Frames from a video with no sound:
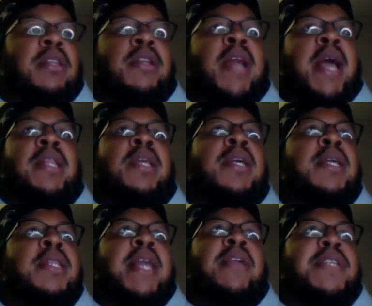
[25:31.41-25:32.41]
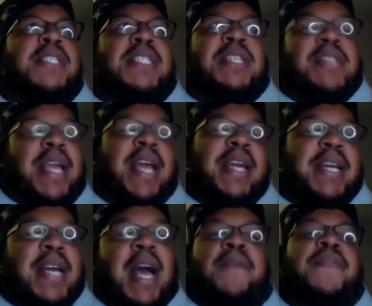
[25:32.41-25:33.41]
They don't instill that kind of
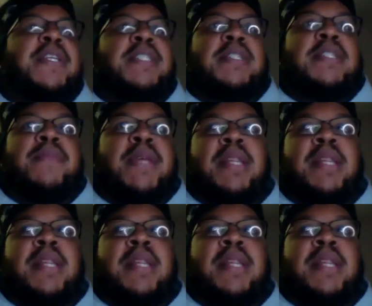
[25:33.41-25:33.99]
confidence in me,